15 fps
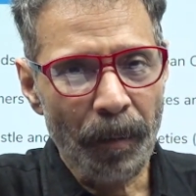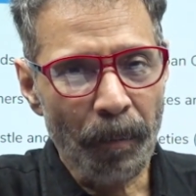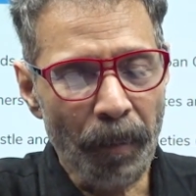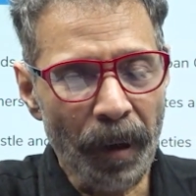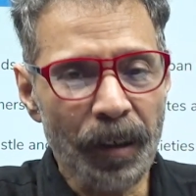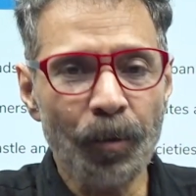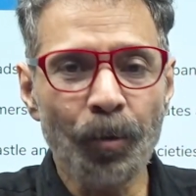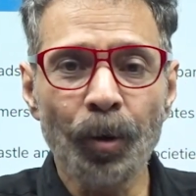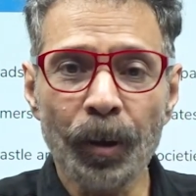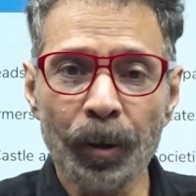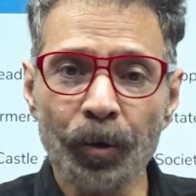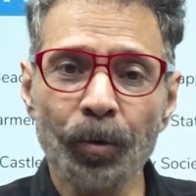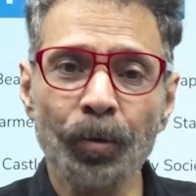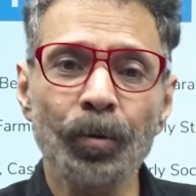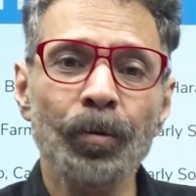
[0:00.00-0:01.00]
But going
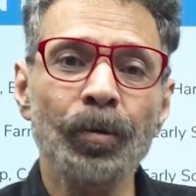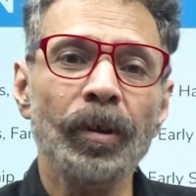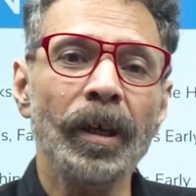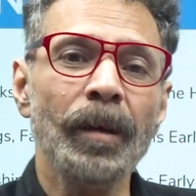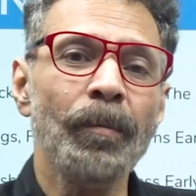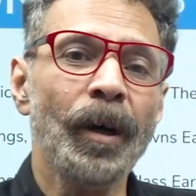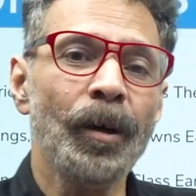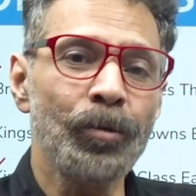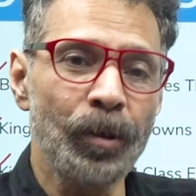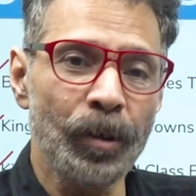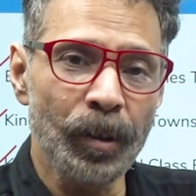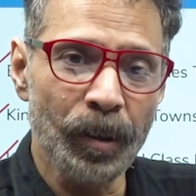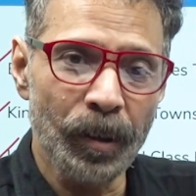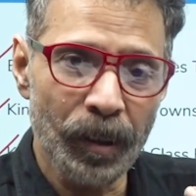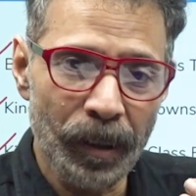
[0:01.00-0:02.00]
through about
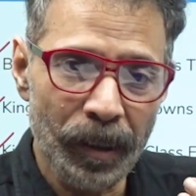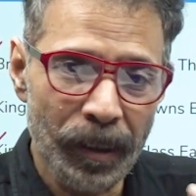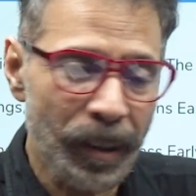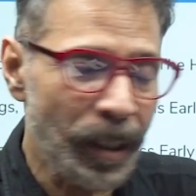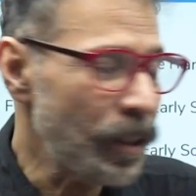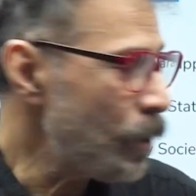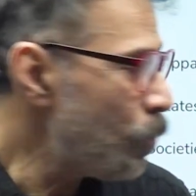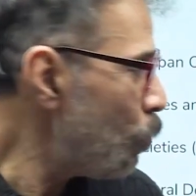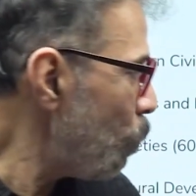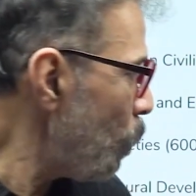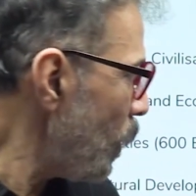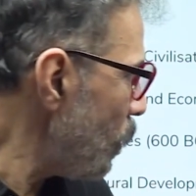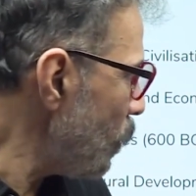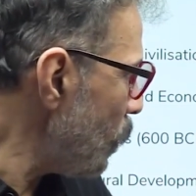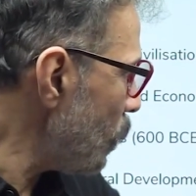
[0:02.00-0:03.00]
32
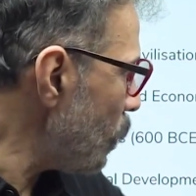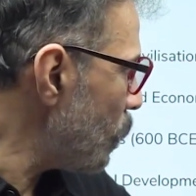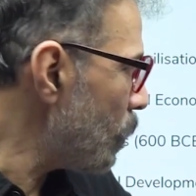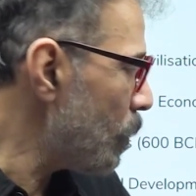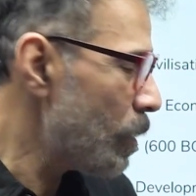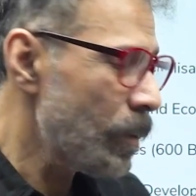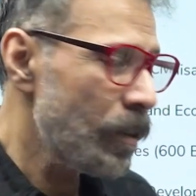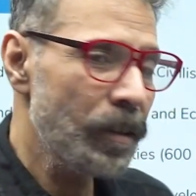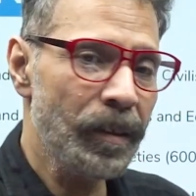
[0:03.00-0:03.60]
pages